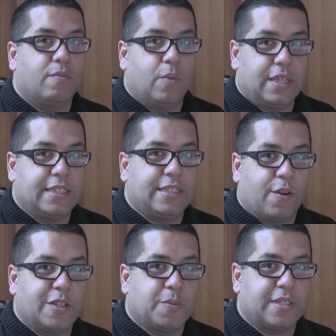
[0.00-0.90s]
what the
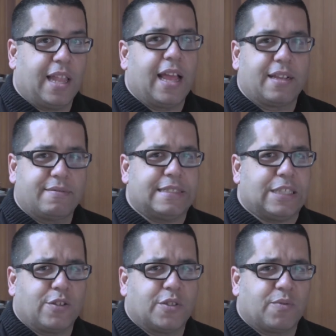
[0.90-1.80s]
series was like. The
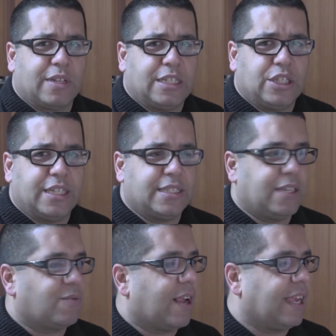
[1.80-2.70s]
series was really cheesy,
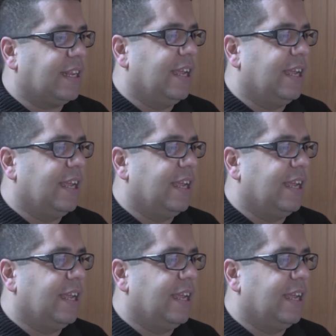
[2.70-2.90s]
right?